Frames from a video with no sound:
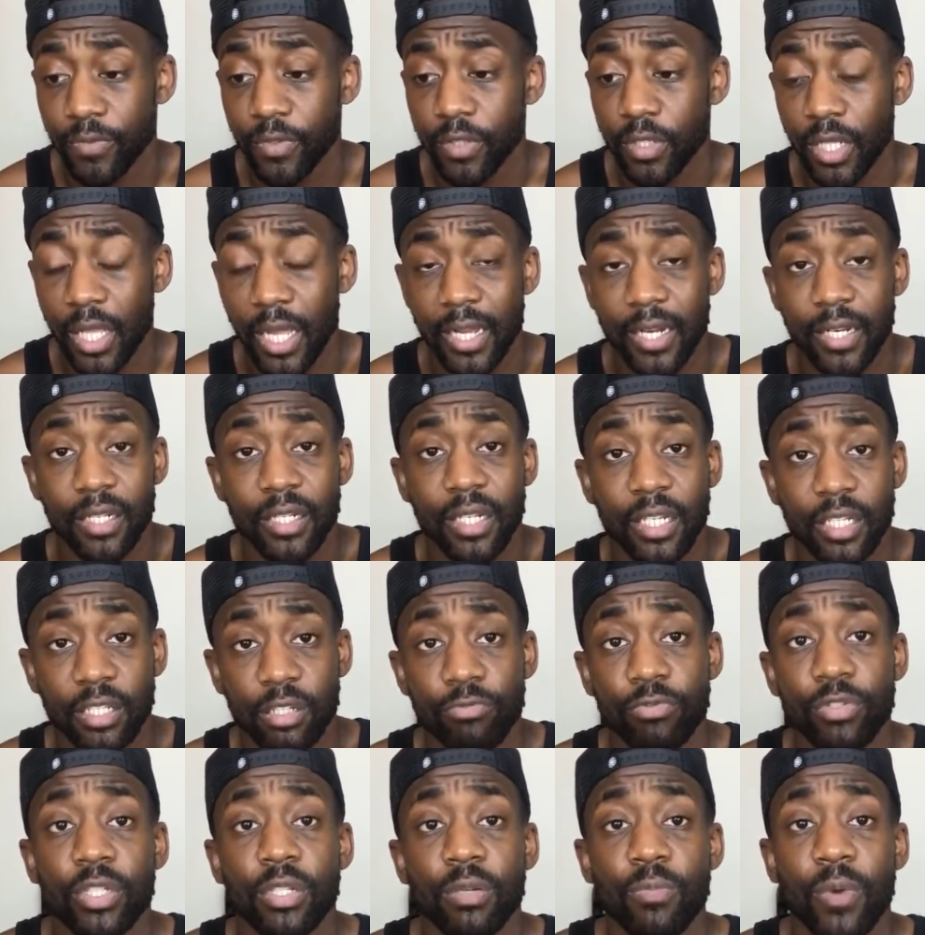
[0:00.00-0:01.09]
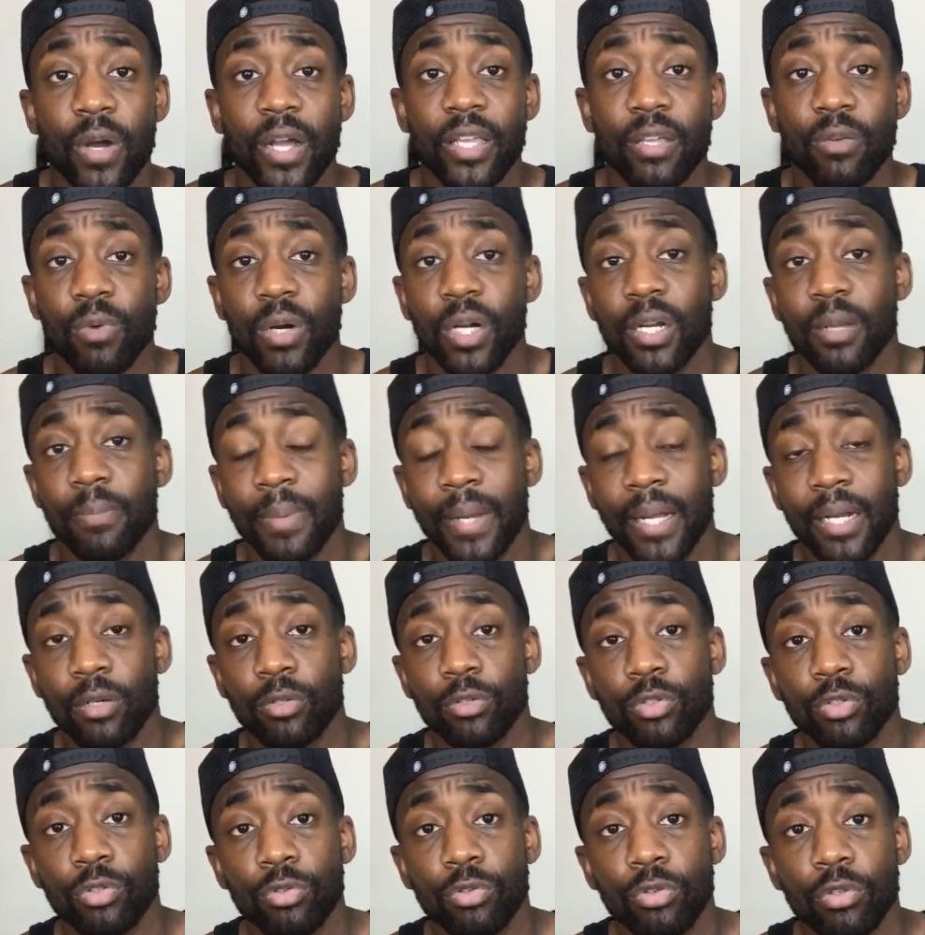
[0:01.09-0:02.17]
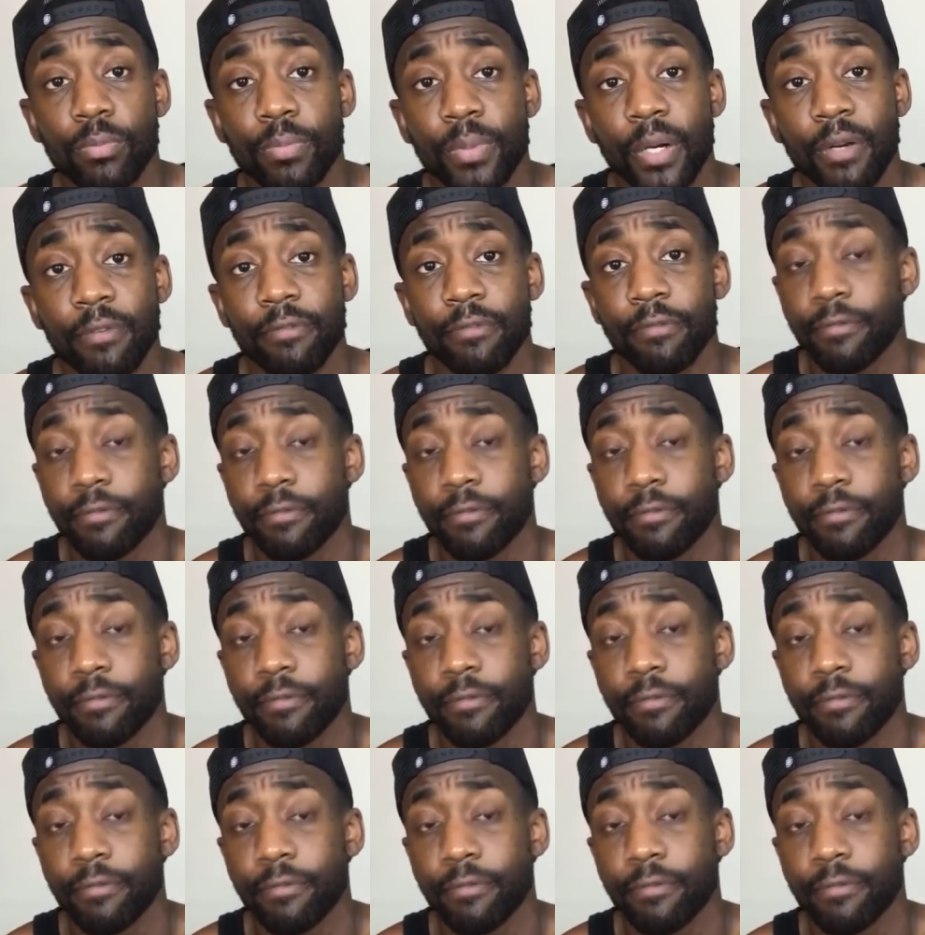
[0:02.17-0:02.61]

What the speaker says: Like, there's a reason why he won a Ballon d'Or, bruv.